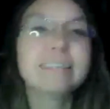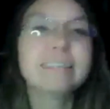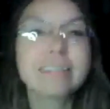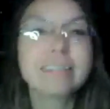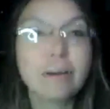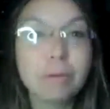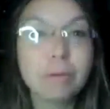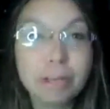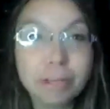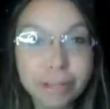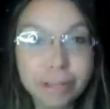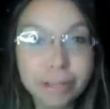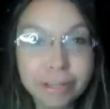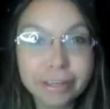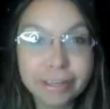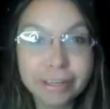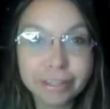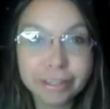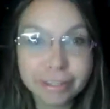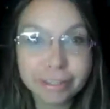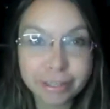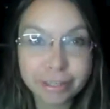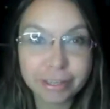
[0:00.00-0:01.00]
is our lead
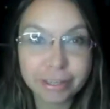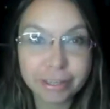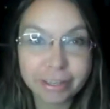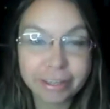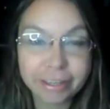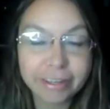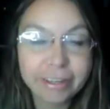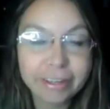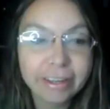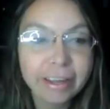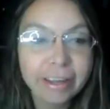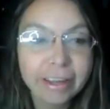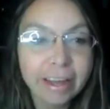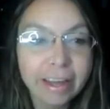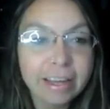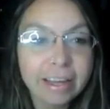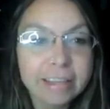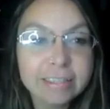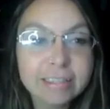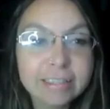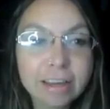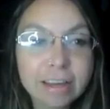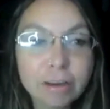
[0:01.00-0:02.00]
attorney.
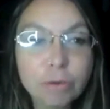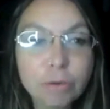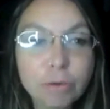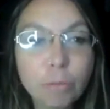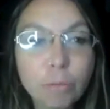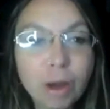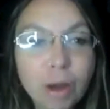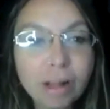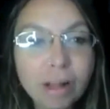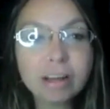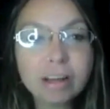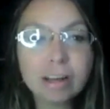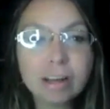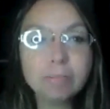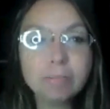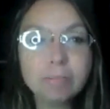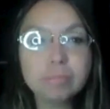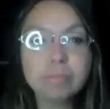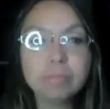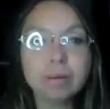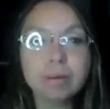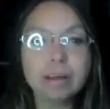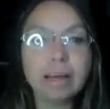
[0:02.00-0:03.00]
So,
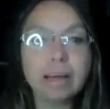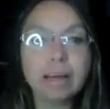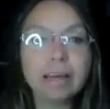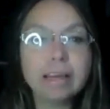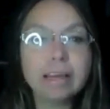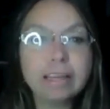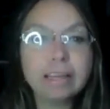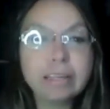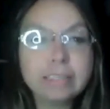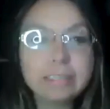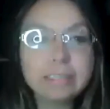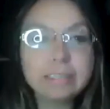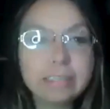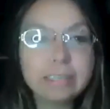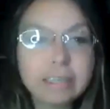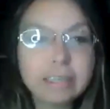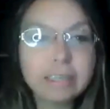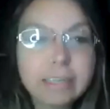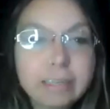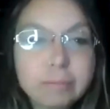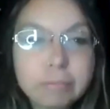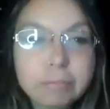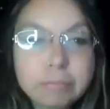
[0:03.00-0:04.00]
welcome, and
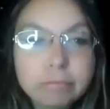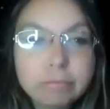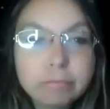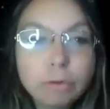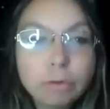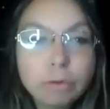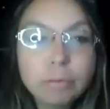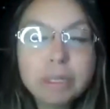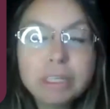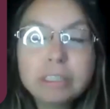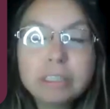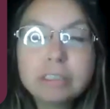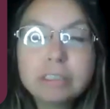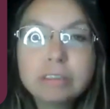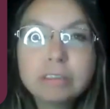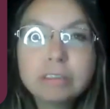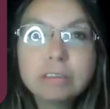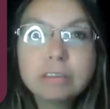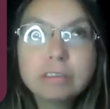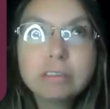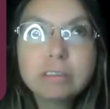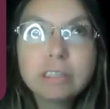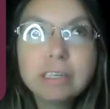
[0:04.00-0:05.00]

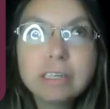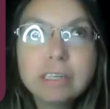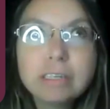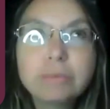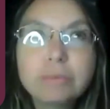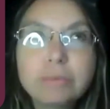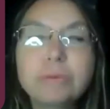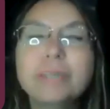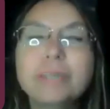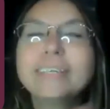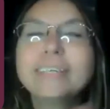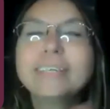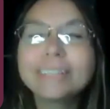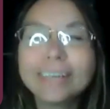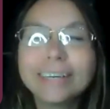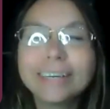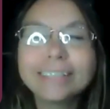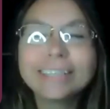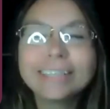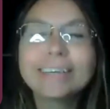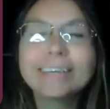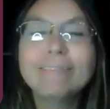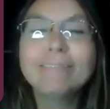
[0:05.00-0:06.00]
we're
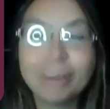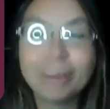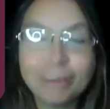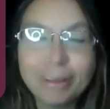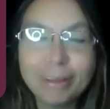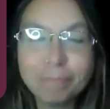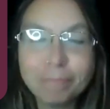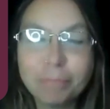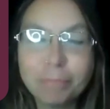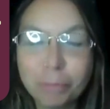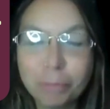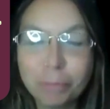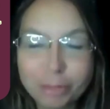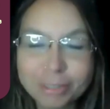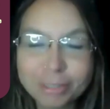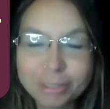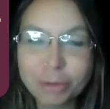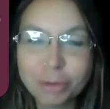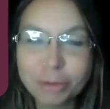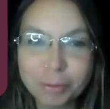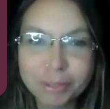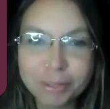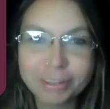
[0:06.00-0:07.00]
discussing a very important
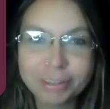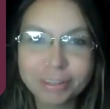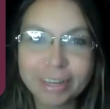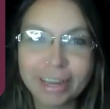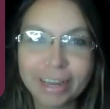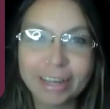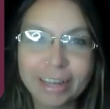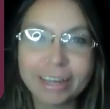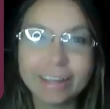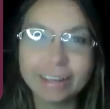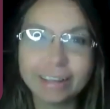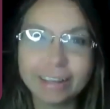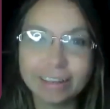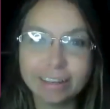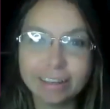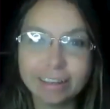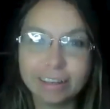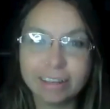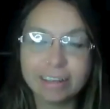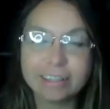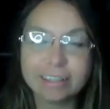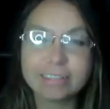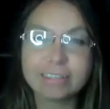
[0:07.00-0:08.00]
topic today.
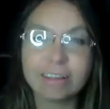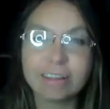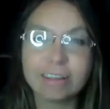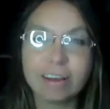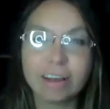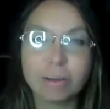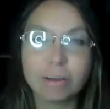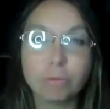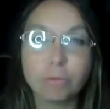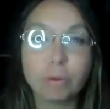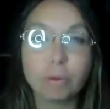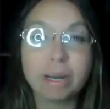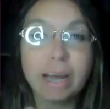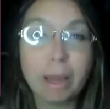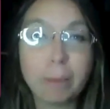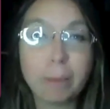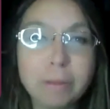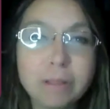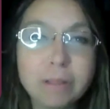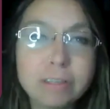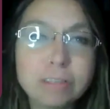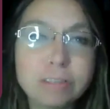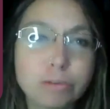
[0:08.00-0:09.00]
It's like what
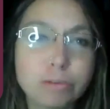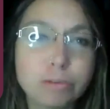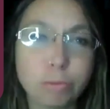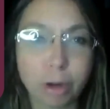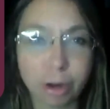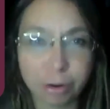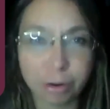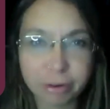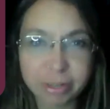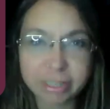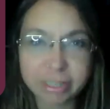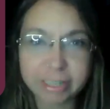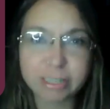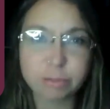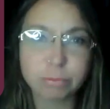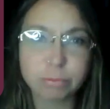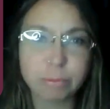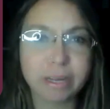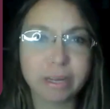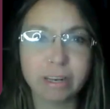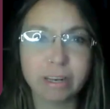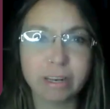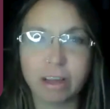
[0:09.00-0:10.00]
happens to
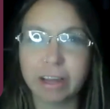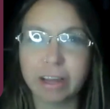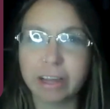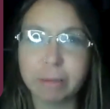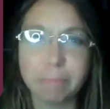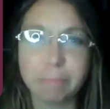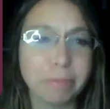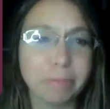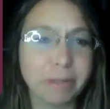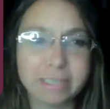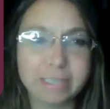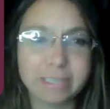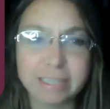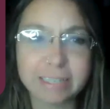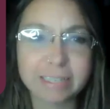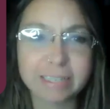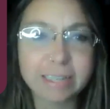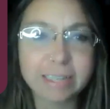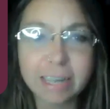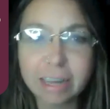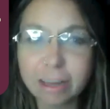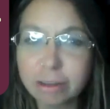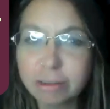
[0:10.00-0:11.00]
warranties when, like, a
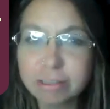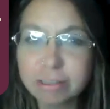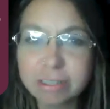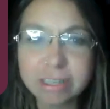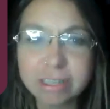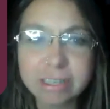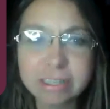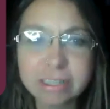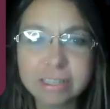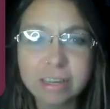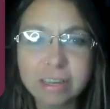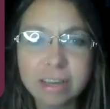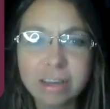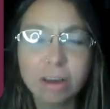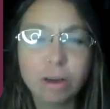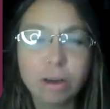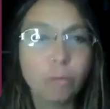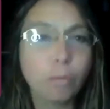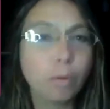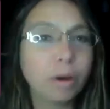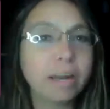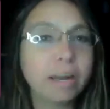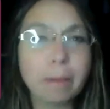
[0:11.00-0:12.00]
business closes.
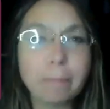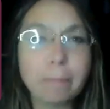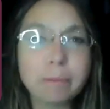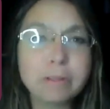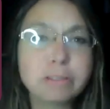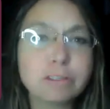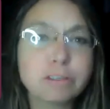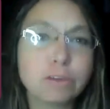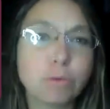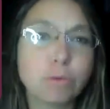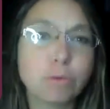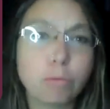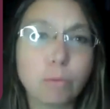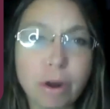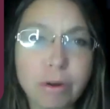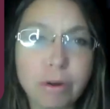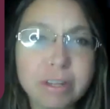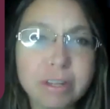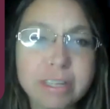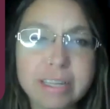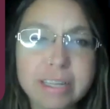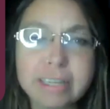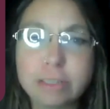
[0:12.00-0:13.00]
What happens to your
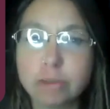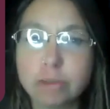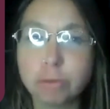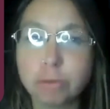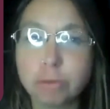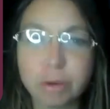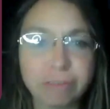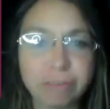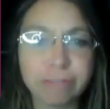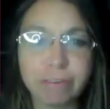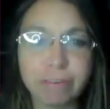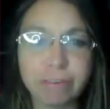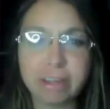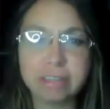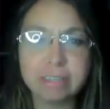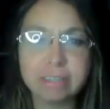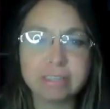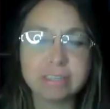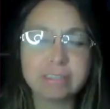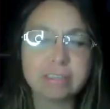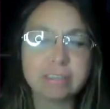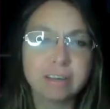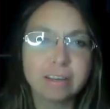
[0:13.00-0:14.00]
warranties, your
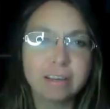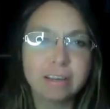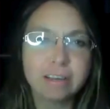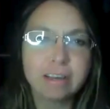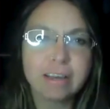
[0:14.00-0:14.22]
refunds,